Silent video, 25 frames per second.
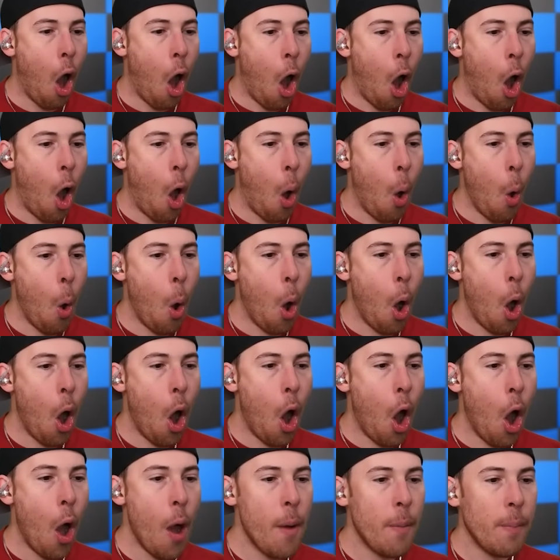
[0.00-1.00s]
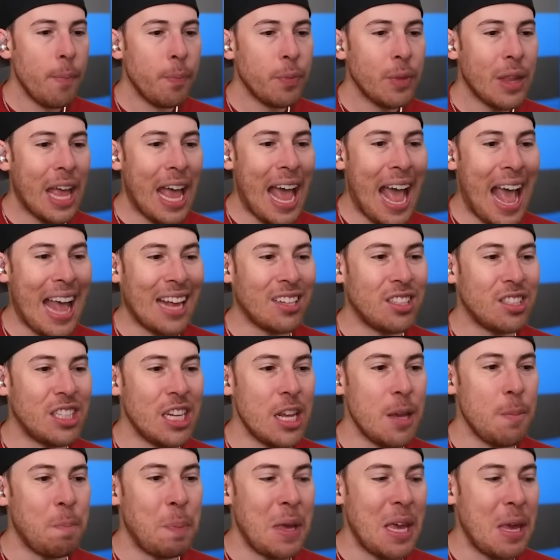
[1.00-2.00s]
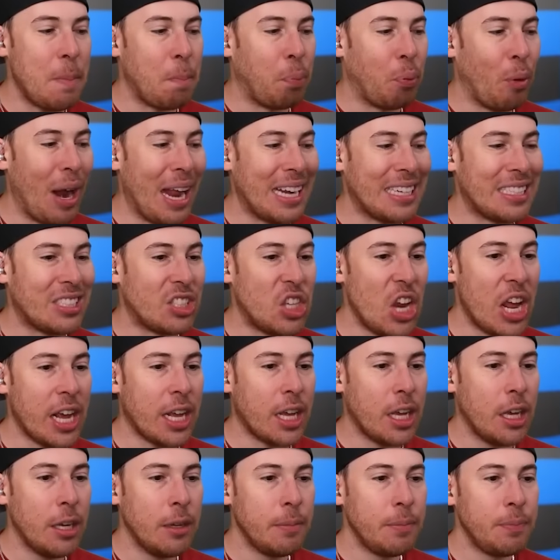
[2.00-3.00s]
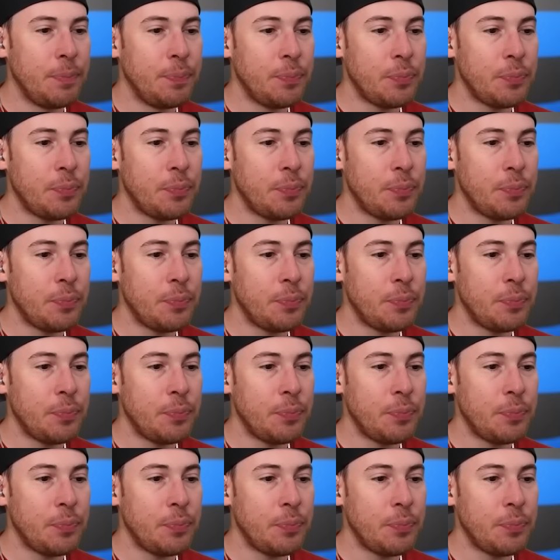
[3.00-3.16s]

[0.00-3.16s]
Oh. SCP breadstick.